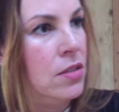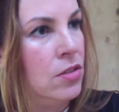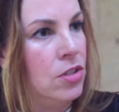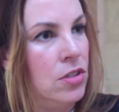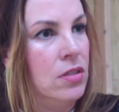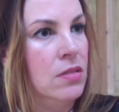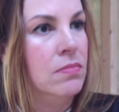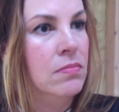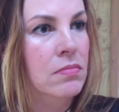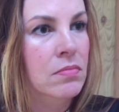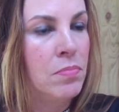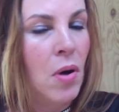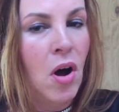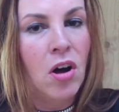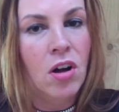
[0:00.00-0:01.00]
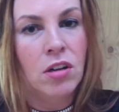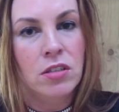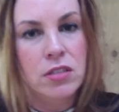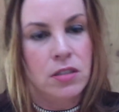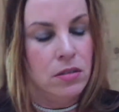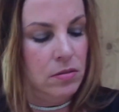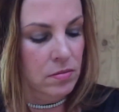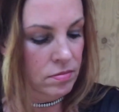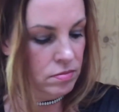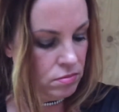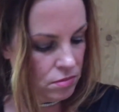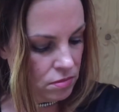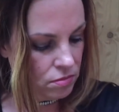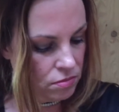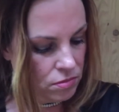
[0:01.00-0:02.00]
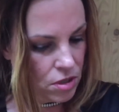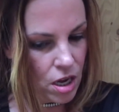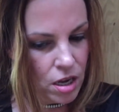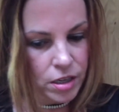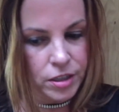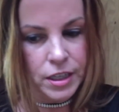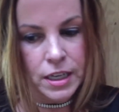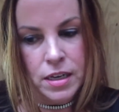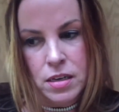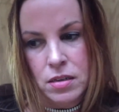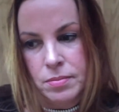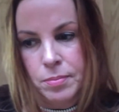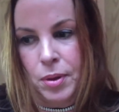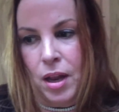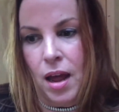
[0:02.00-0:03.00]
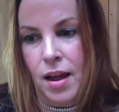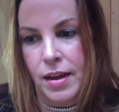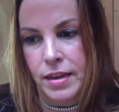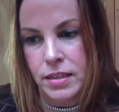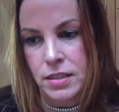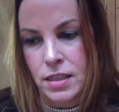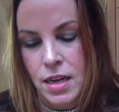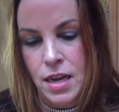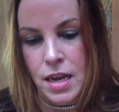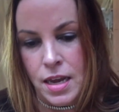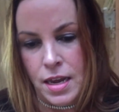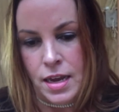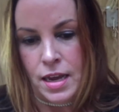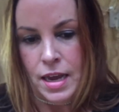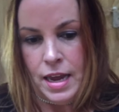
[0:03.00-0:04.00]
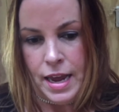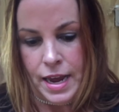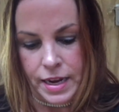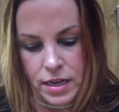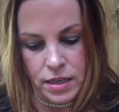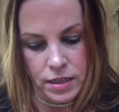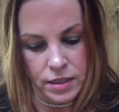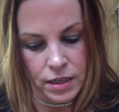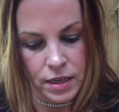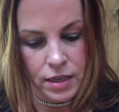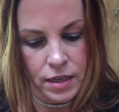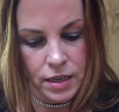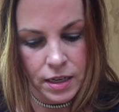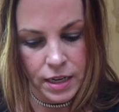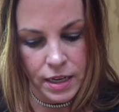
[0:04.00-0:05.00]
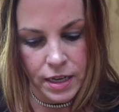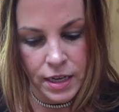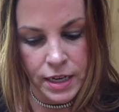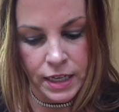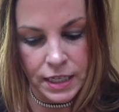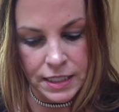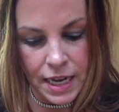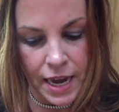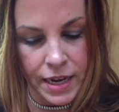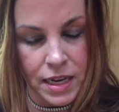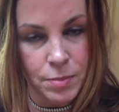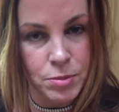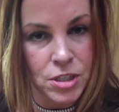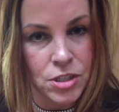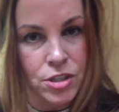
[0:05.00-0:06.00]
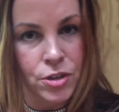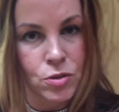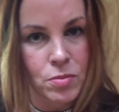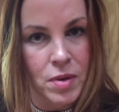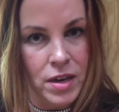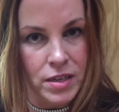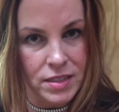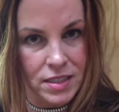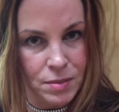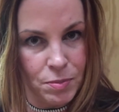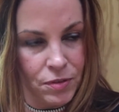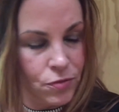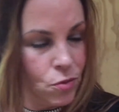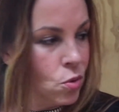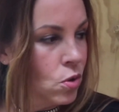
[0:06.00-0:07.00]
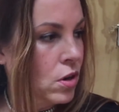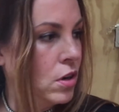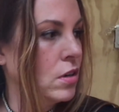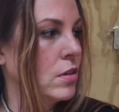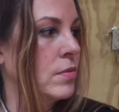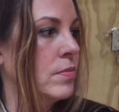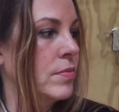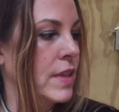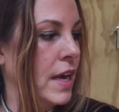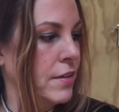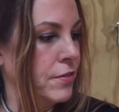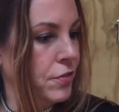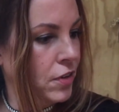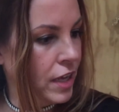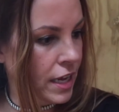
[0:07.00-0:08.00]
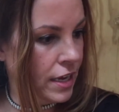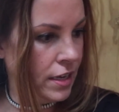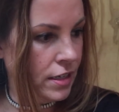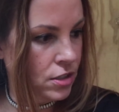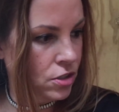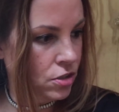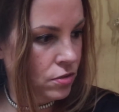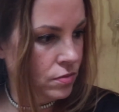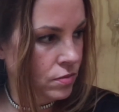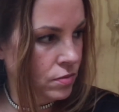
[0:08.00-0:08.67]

They're just bald and ugly and blind, and it can take up to 2 months before they fledge,